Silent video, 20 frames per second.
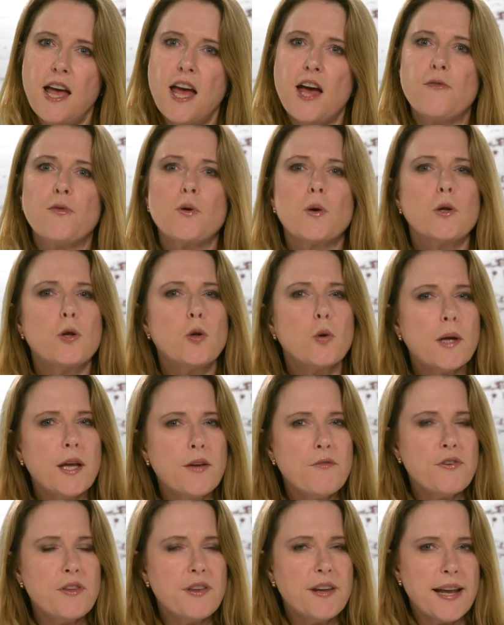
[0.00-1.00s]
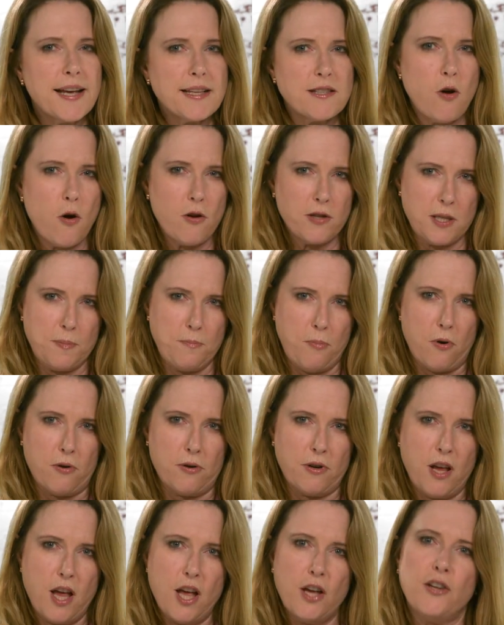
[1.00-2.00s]
If you're looking for the next
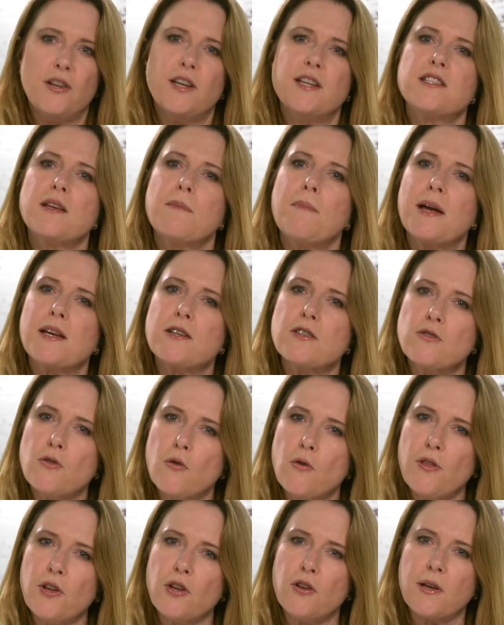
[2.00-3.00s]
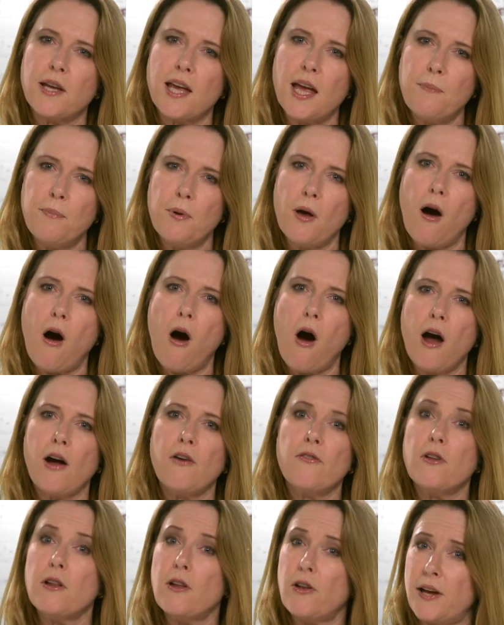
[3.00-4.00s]
hotspot, you need to make sure that you keep your eye
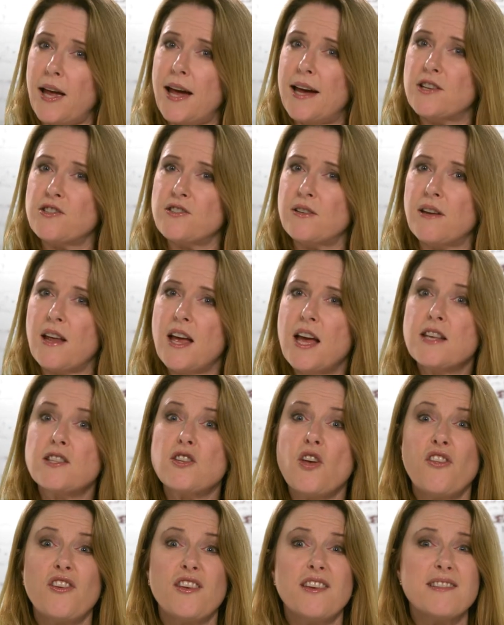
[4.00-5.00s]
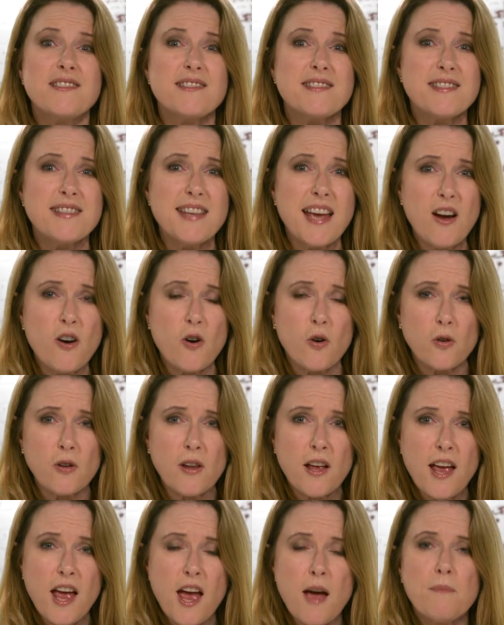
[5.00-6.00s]
on the location so that you
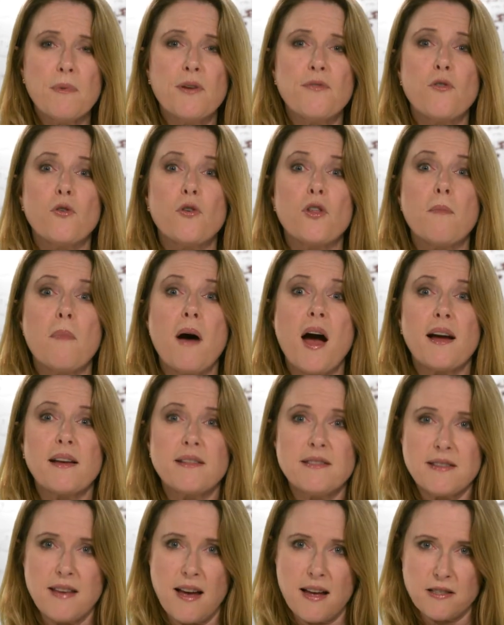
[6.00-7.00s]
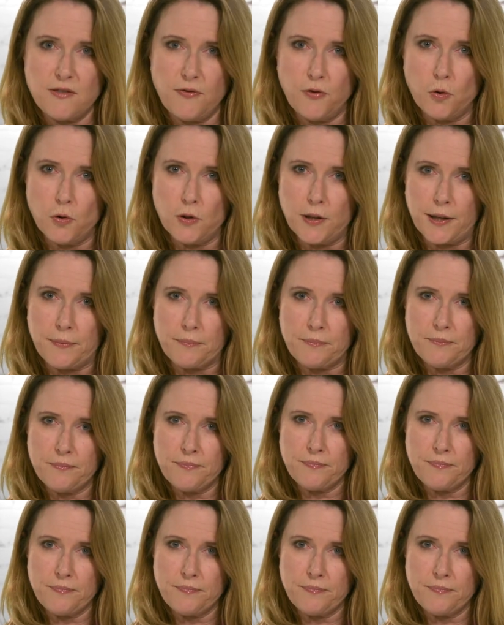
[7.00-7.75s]
sell before the market starts falling.